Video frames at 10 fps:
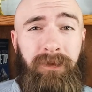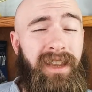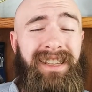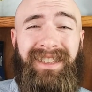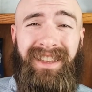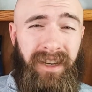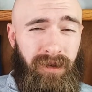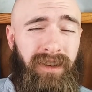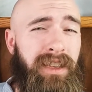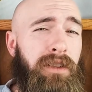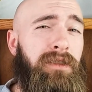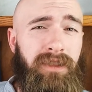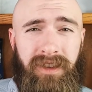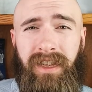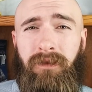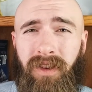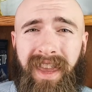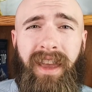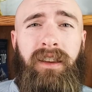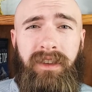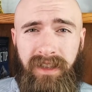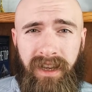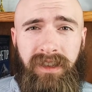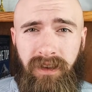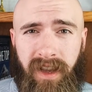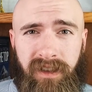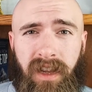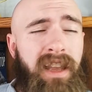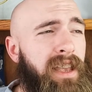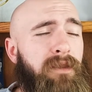but it's literally useless if you can't contextualize it.